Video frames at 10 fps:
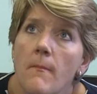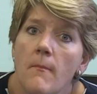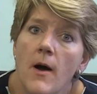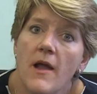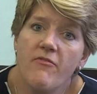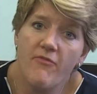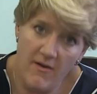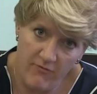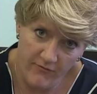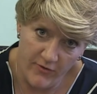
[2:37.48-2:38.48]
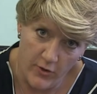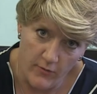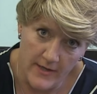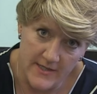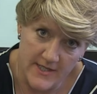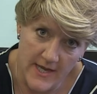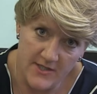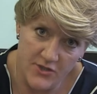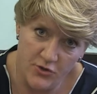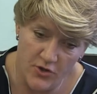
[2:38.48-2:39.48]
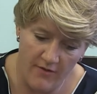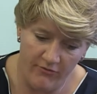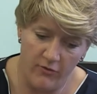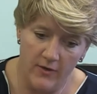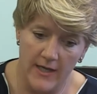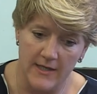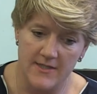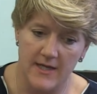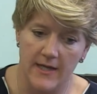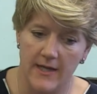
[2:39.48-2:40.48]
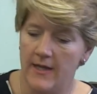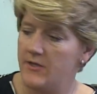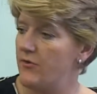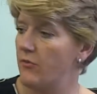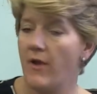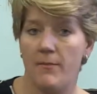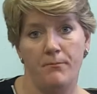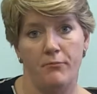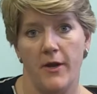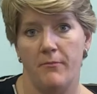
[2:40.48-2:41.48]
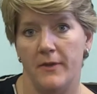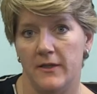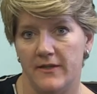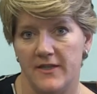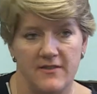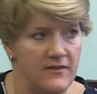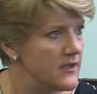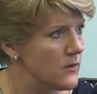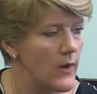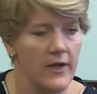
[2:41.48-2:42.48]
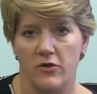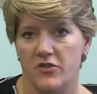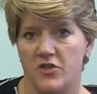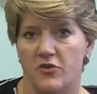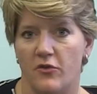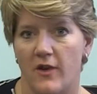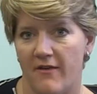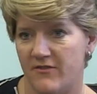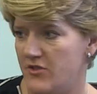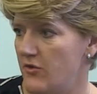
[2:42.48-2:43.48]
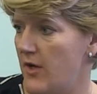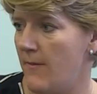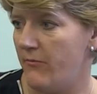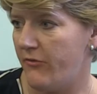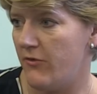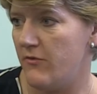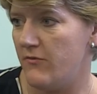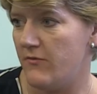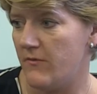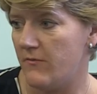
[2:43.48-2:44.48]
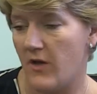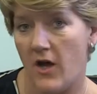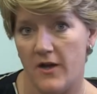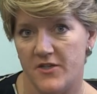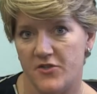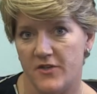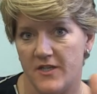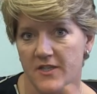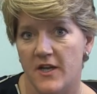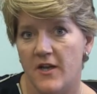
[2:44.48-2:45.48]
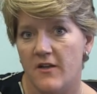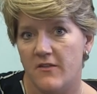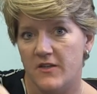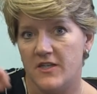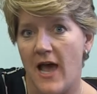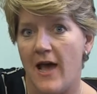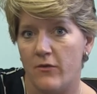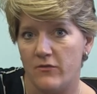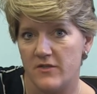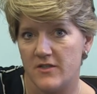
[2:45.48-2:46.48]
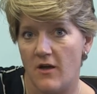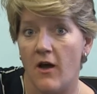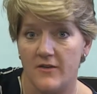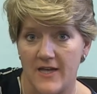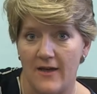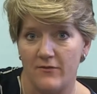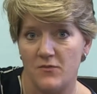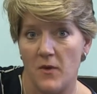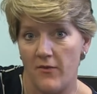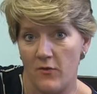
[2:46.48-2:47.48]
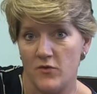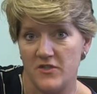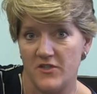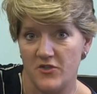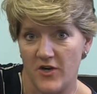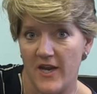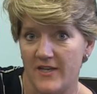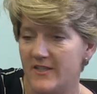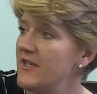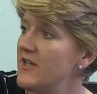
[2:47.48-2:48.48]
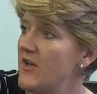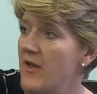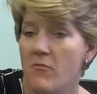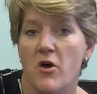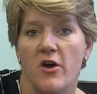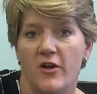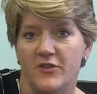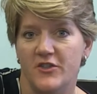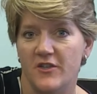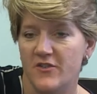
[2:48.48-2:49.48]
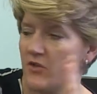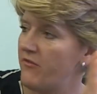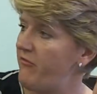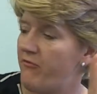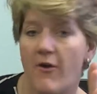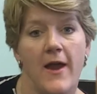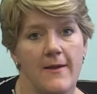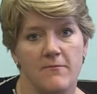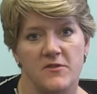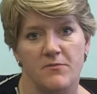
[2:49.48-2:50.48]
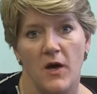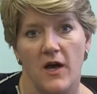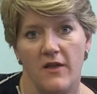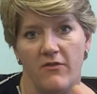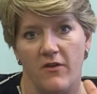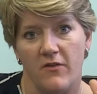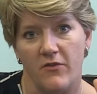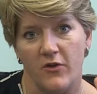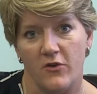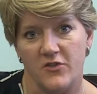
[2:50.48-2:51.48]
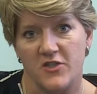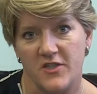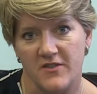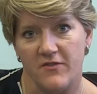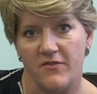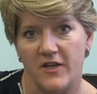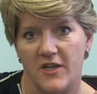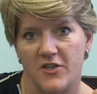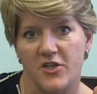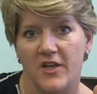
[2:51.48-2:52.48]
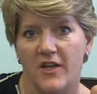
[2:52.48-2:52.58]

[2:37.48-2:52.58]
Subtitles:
My favourite view is as you drive through Kingsclear and you've got red brick buildings and a little white cottage on your left. As you come through the high street, the downs, our downs, where the horses are trained, emerge, sort of framed by the cottages of the village.